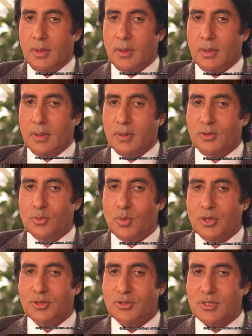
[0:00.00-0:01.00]
uh, you
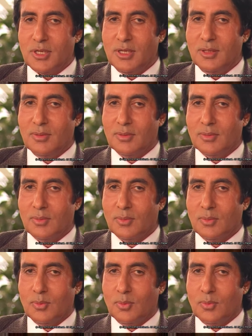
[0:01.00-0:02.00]
wanted to see
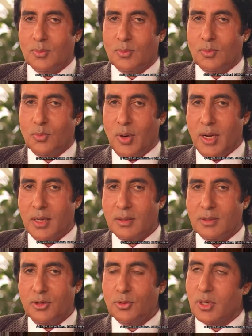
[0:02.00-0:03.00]
where the
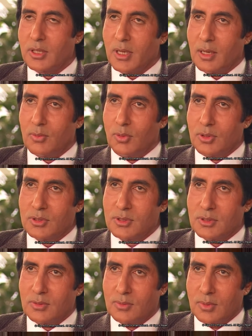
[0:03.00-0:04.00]
new attack was
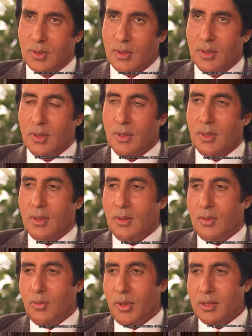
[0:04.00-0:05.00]
and
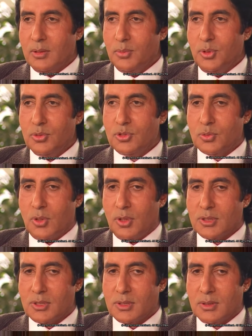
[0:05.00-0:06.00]
where the abuse
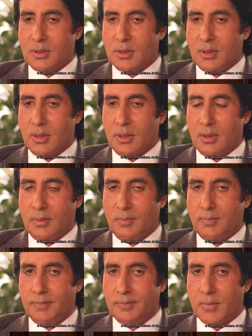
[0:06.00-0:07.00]
was and uh,
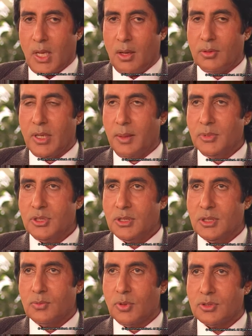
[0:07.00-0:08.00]
how damaging
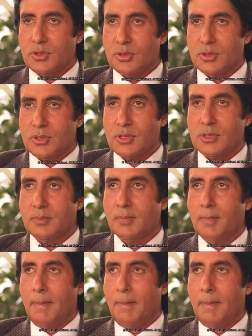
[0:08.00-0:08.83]
it was to your system.